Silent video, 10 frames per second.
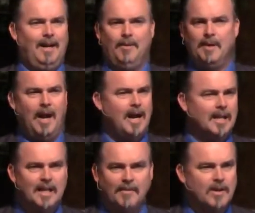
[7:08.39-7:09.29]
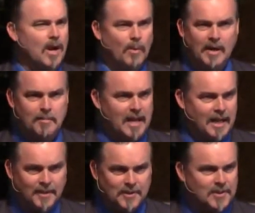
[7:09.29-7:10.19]
We hardly even know what it
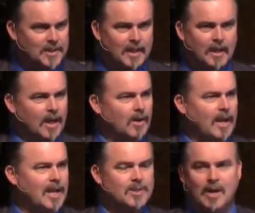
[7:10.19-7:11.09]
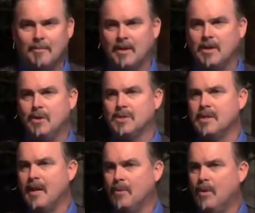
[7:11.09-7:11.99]
means. Okay, so I'm going to use
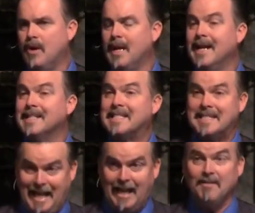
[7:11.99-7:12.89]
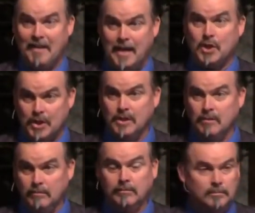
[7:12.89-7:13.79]
another word salvation.
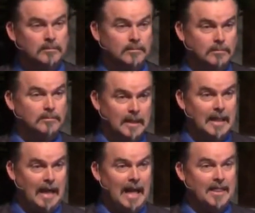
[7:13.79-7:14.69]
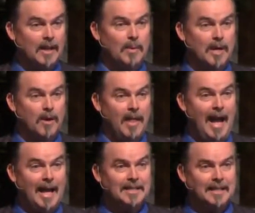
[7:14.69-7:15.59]
We, I think we know
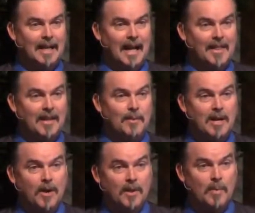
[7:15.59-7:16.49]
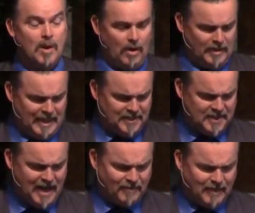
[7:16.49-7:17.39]
that, and I think we know that we all need
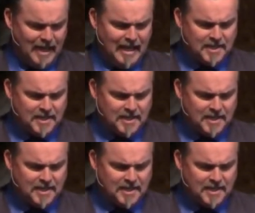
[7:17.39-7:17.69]
saving.